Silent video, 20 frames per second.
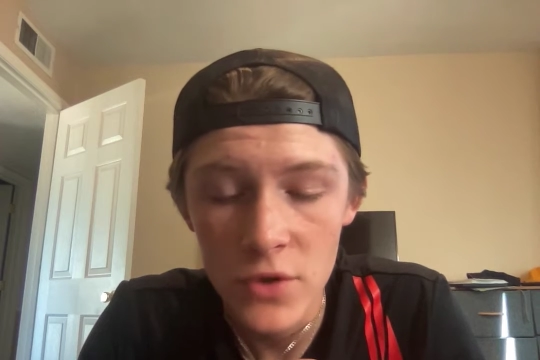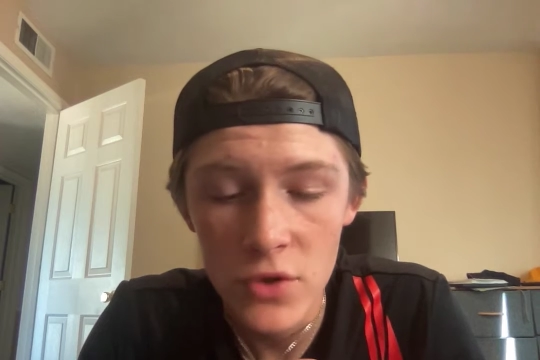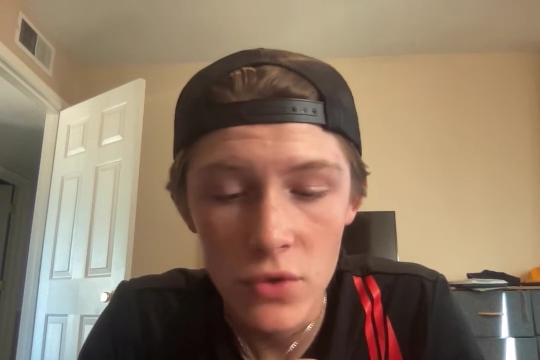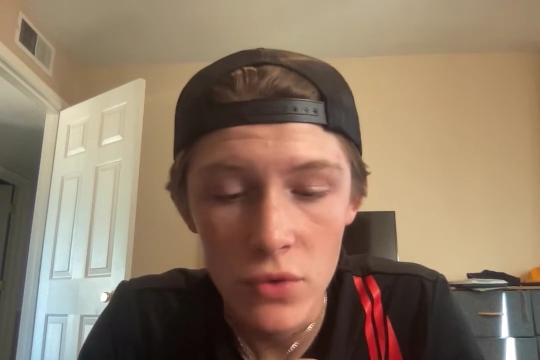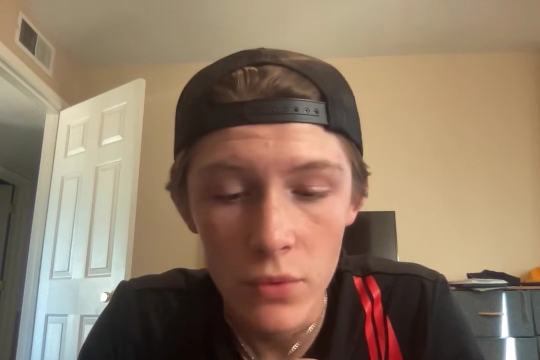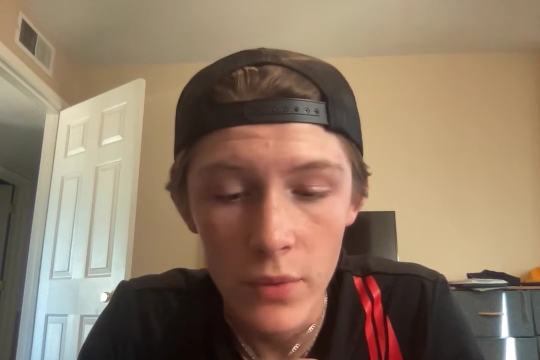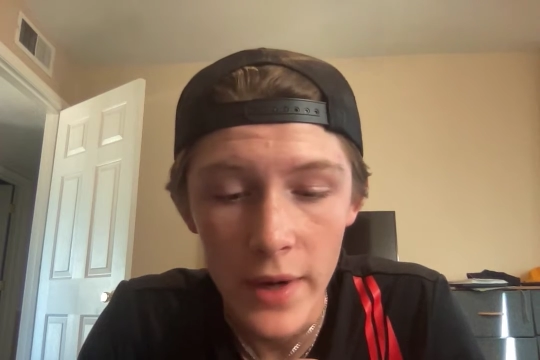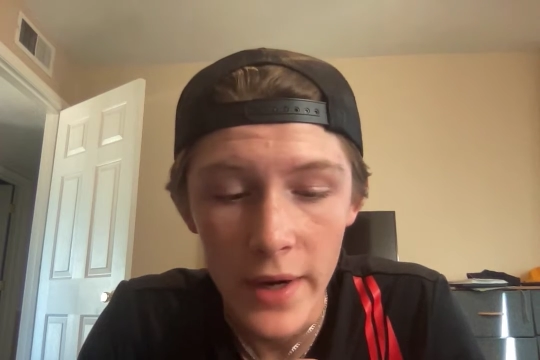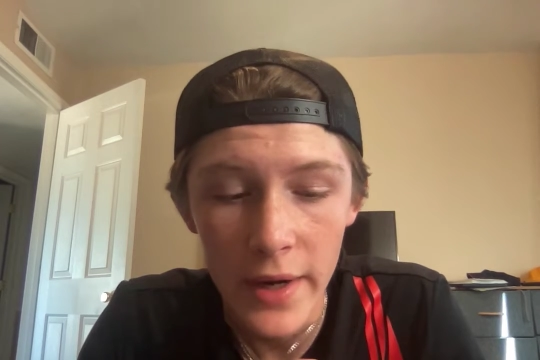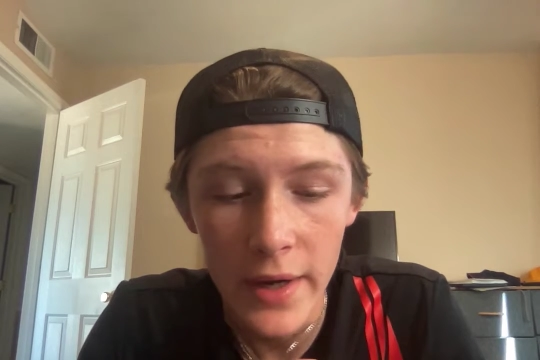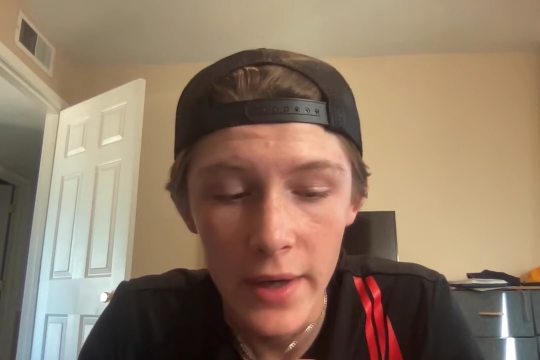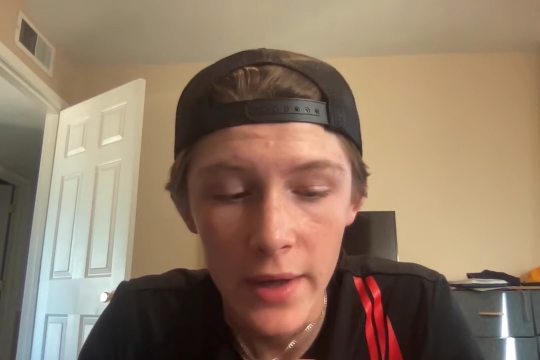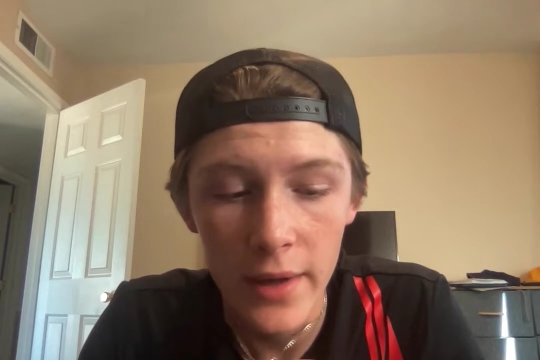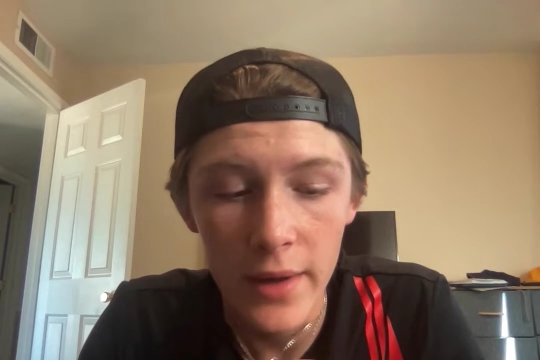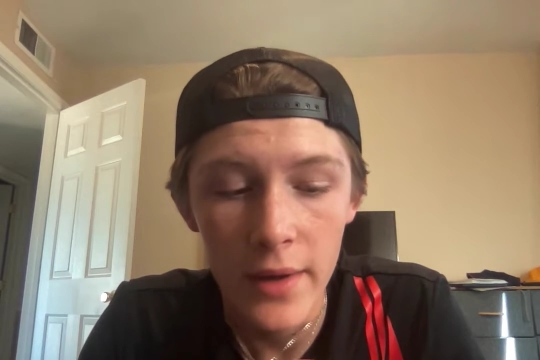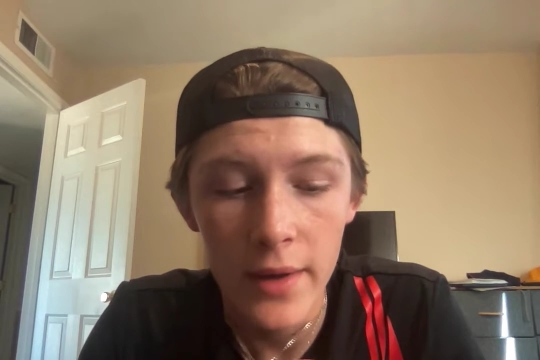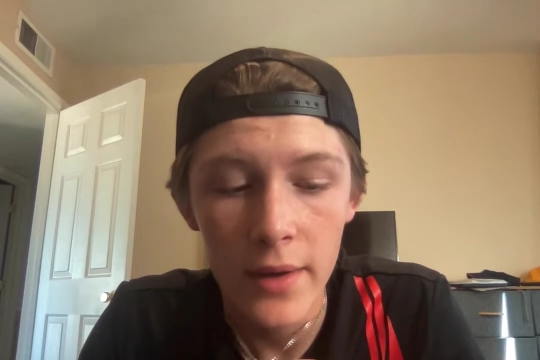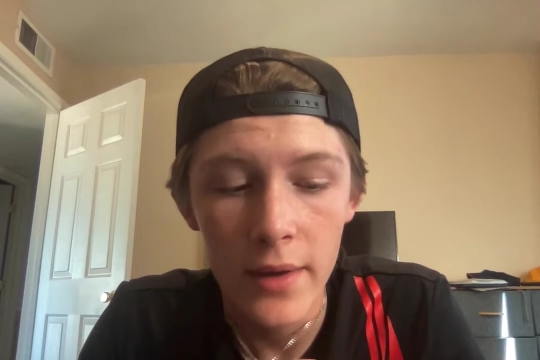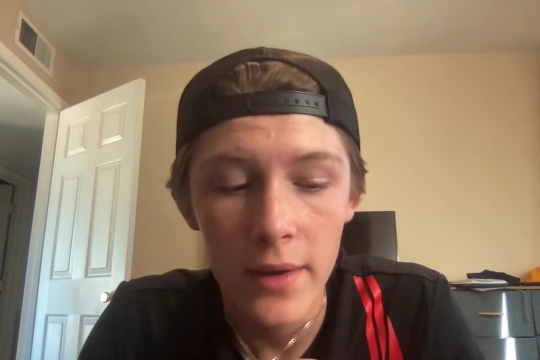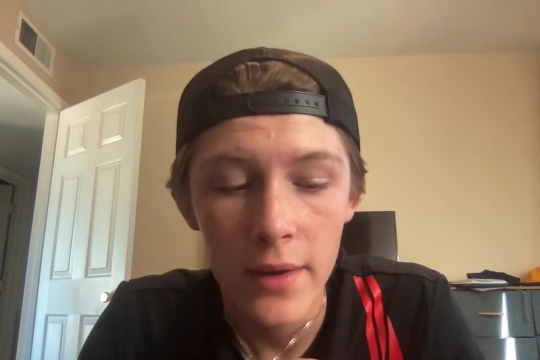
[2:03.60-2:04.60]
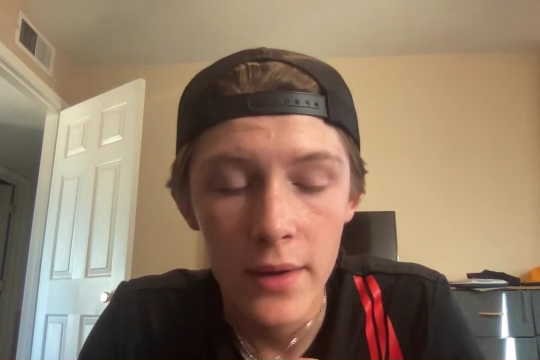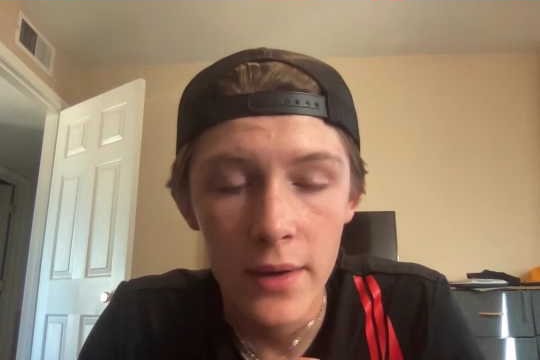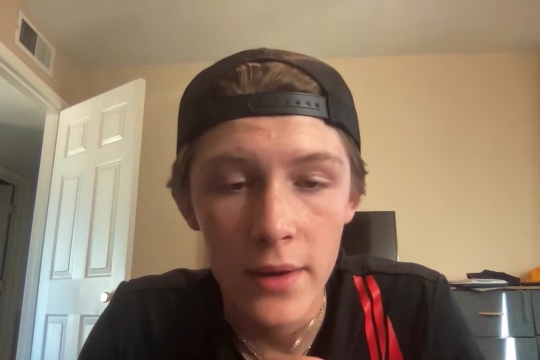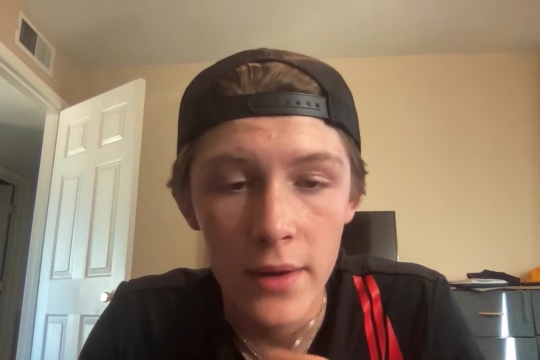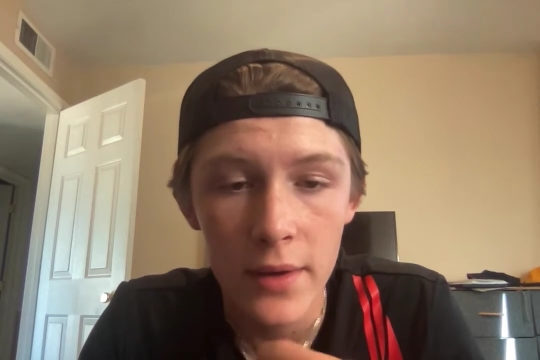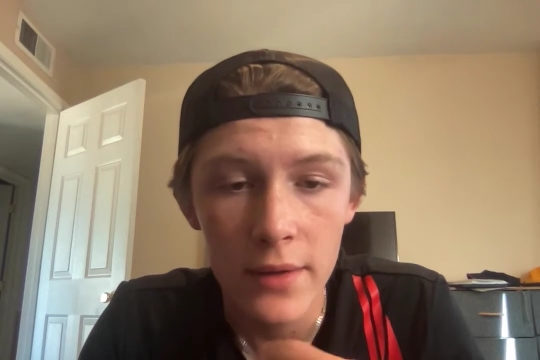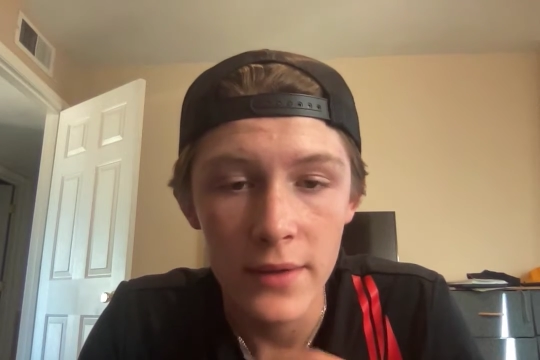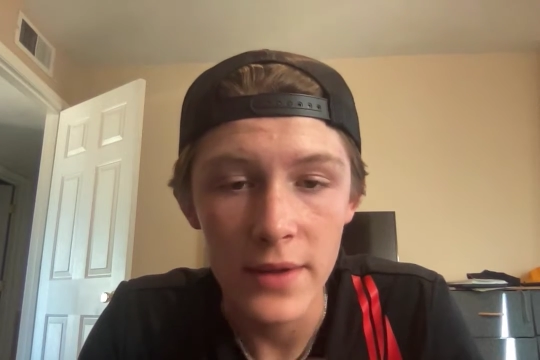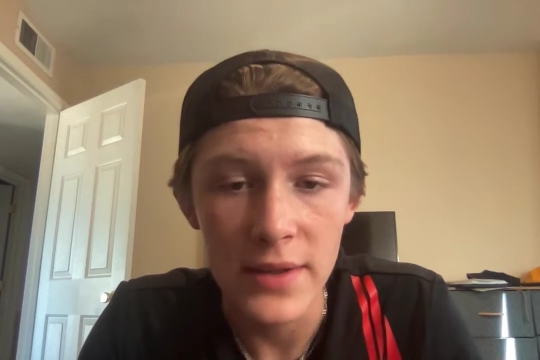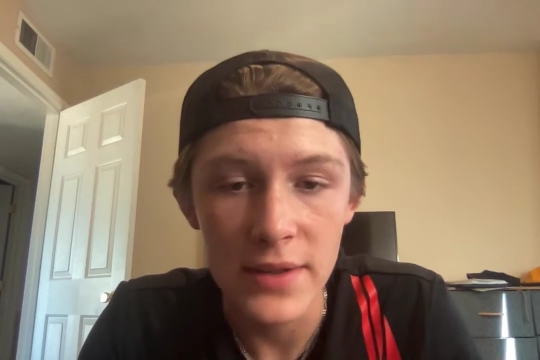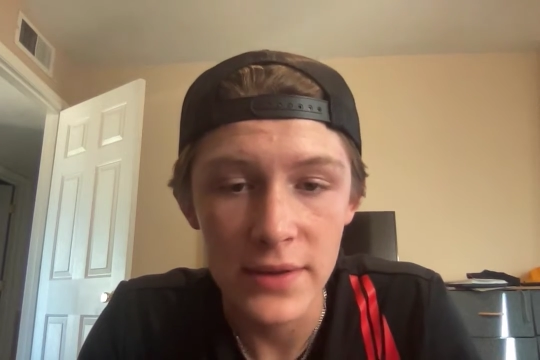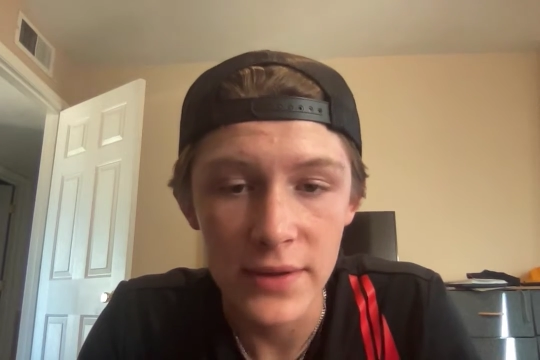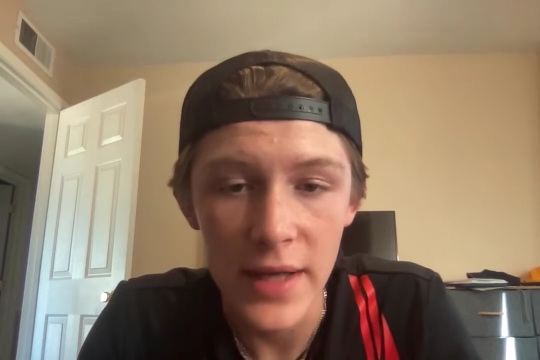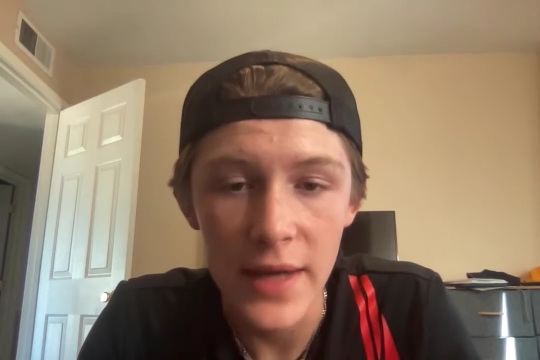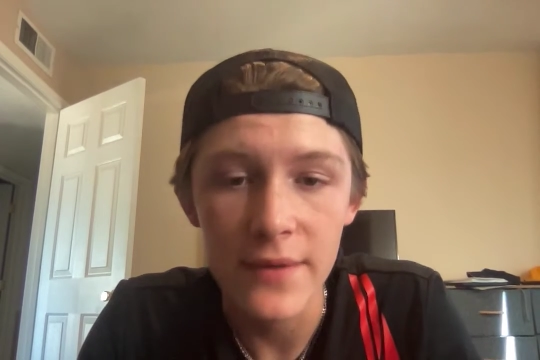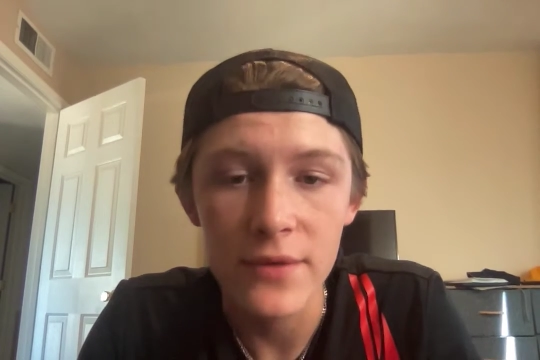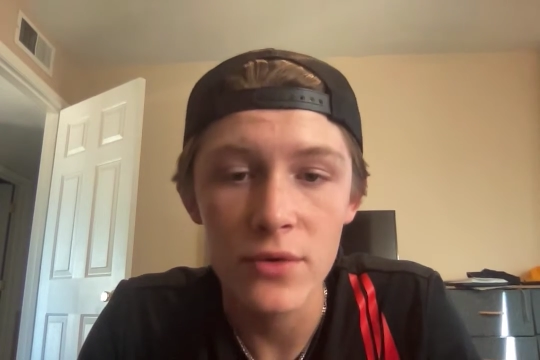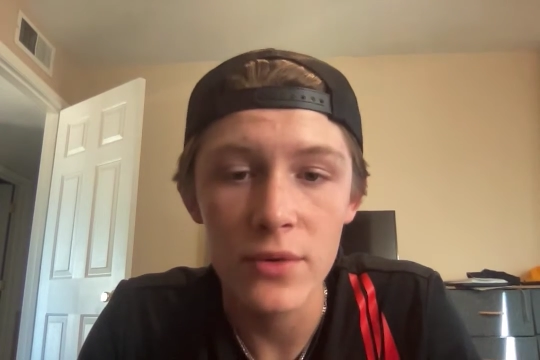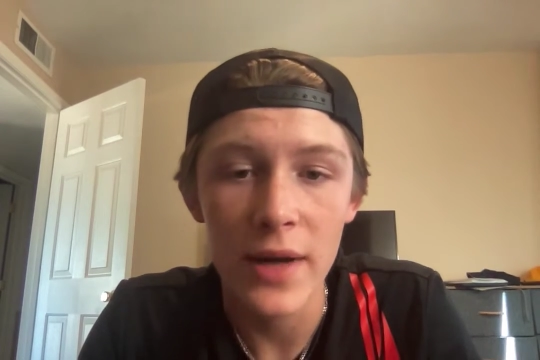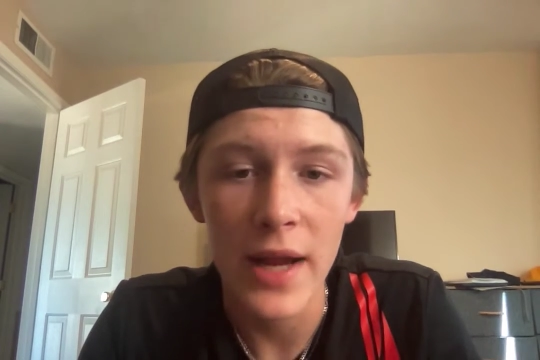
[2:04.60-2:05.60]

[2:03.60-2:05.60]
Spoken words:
where the slaves